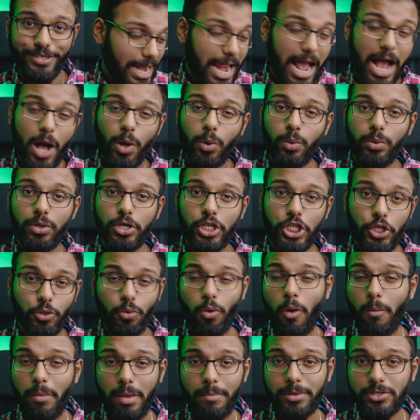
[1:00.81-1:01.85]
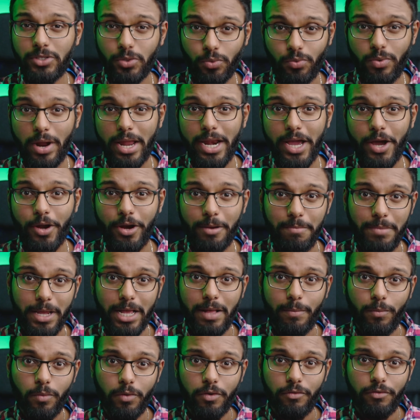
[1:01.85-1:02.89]
Now, you won't be able to run out and pick
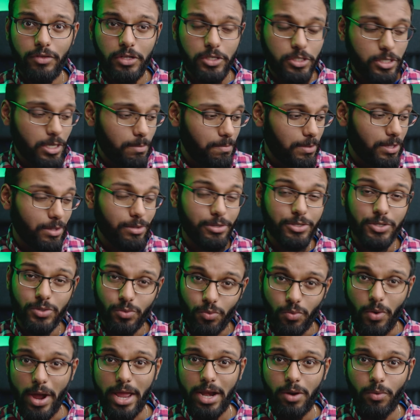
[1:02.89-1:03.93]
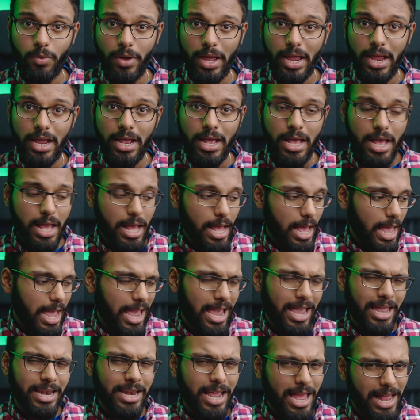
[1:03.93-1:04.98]
up one of these G P Us right away,
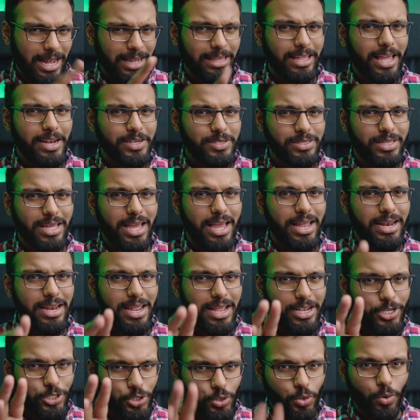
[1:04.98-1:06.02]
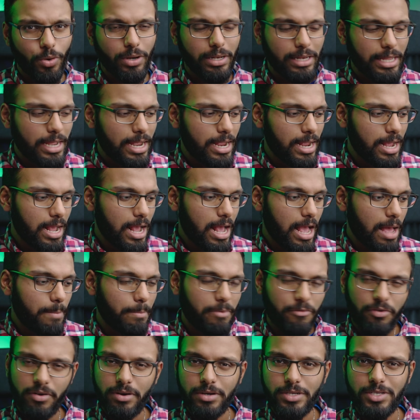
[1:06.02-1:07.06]
and I'll get to that shortly.
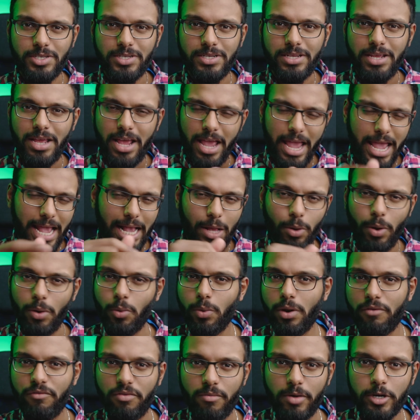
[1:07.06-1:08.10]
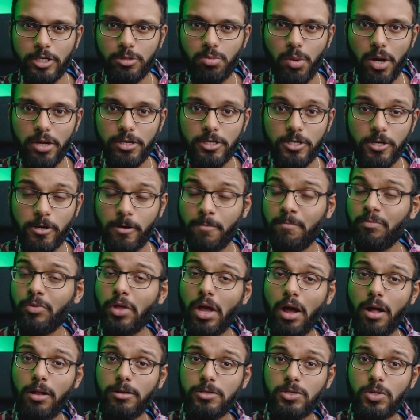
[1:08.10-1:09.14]
But first, a quick word from our sponsor.
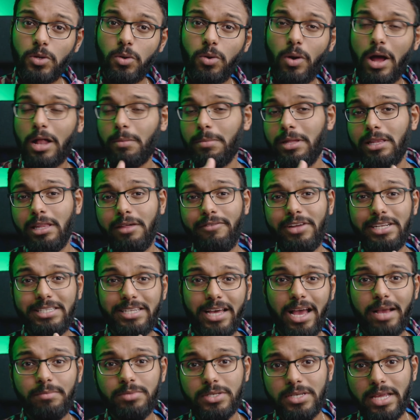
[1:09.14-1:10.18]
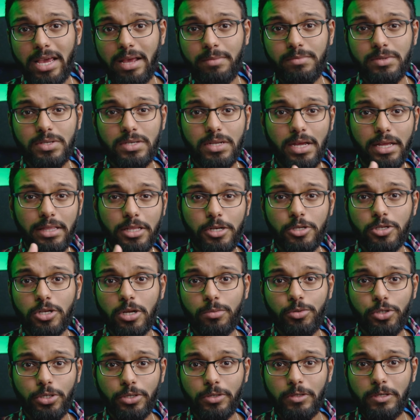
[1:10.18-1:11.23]
Also, I'll be leaving timestamps in the
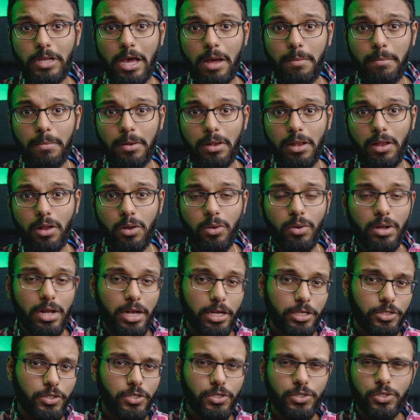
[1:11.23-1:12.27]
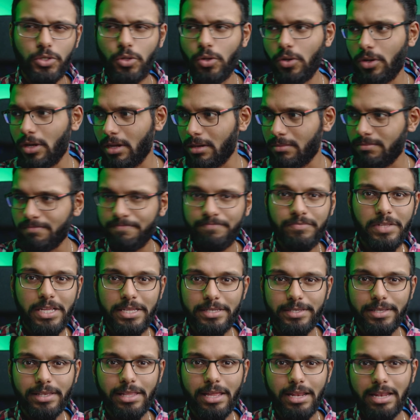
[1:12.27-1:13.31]
description down below, just so you can
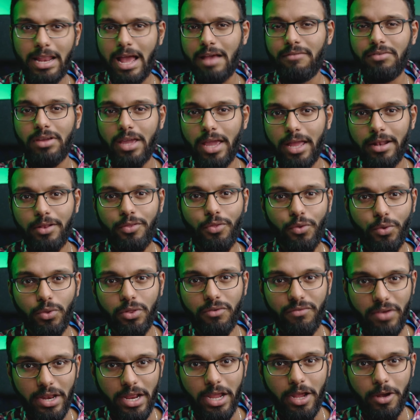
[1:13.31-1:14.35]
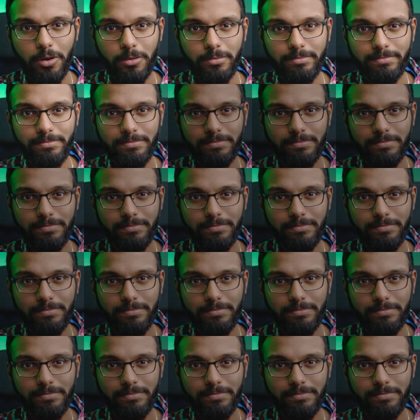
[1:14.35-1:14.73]
easily navigate through the video.